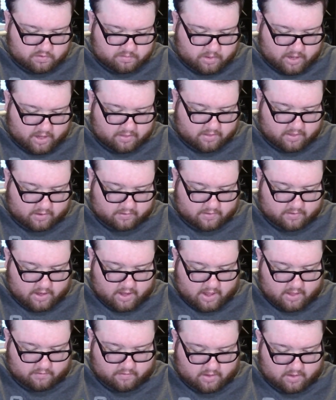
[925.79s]
but I think that
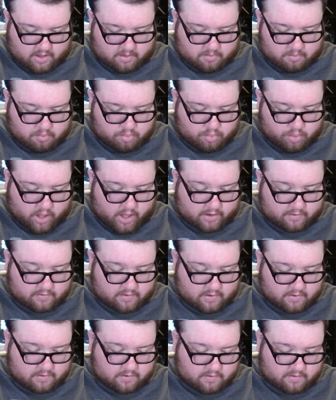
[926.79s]
as a box
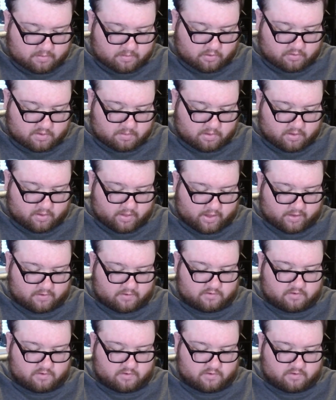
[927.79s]
set that's supposed to be like this